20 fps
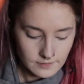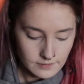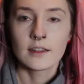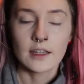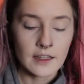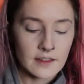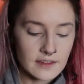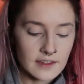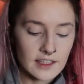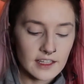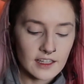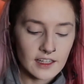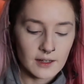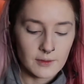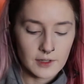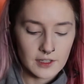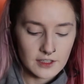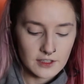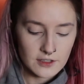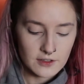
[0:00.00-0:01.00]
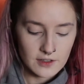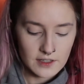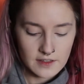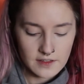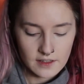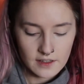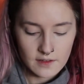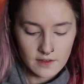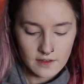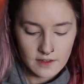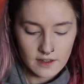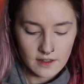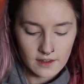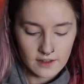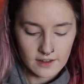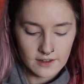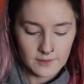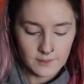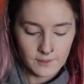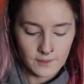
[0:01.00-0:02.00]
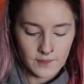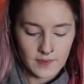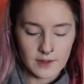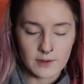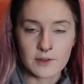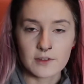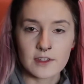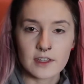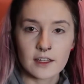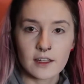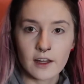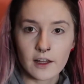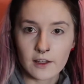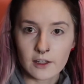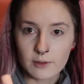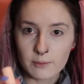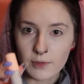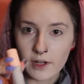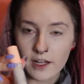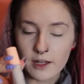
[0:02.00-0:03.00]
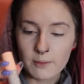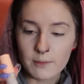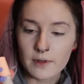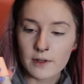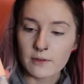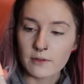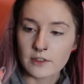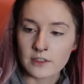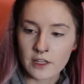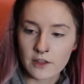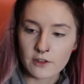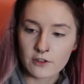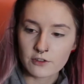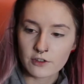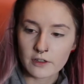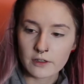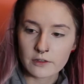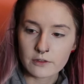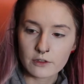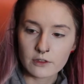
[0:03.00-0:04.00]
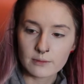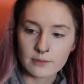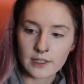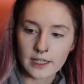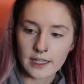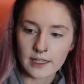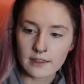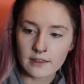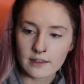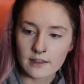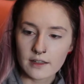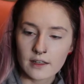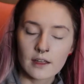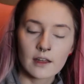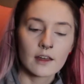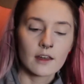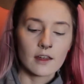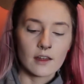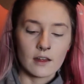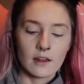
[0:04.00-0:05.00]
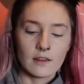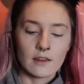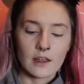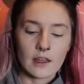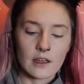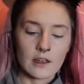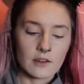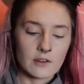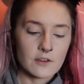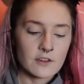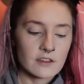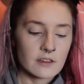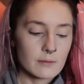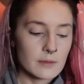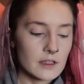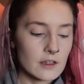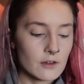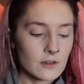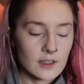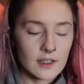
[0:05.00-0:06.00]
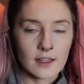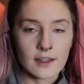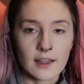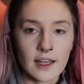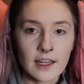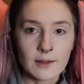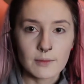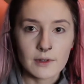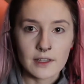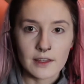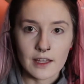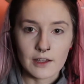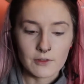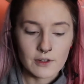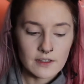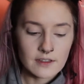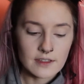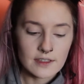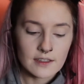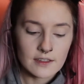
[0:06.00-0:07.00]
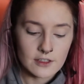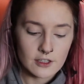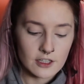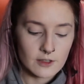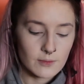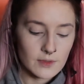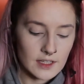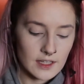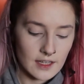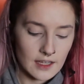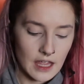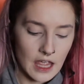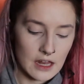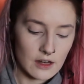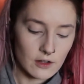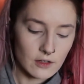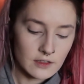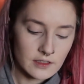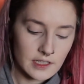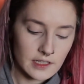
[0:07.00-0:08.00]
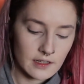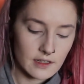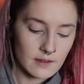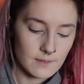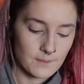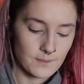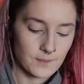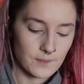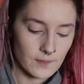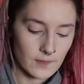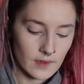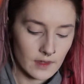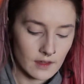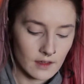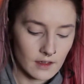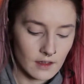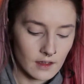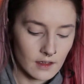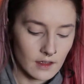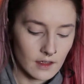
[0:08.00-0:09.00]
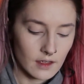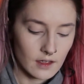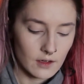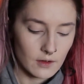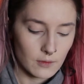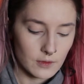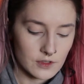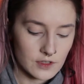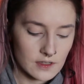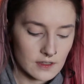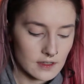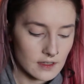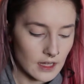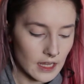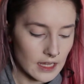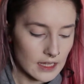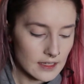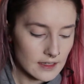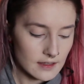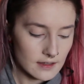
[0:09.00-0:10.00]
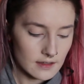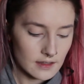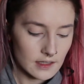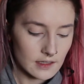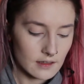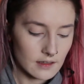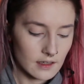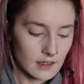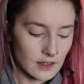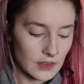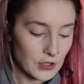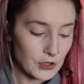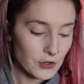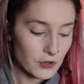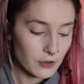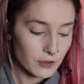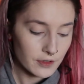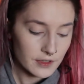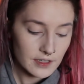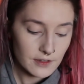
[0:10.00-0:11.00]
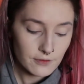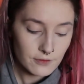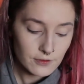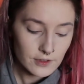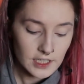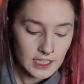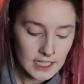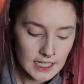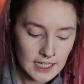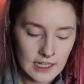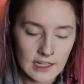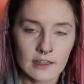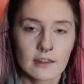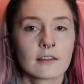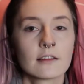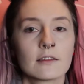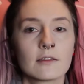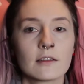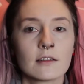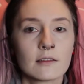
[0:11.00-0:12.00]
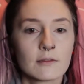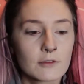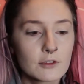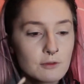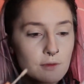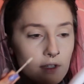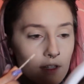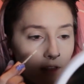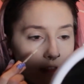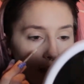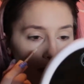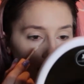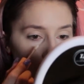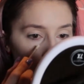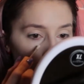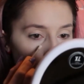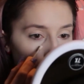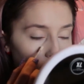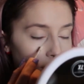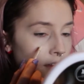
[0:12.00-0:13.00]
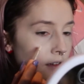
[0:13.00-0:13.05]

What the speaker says: Next thing I'm going to do is concealer. I'm using ColourPop, another drugstore brand. They used to be only online, and they recently started being at Ulta, which is nice. They're cruelty-free, which we love.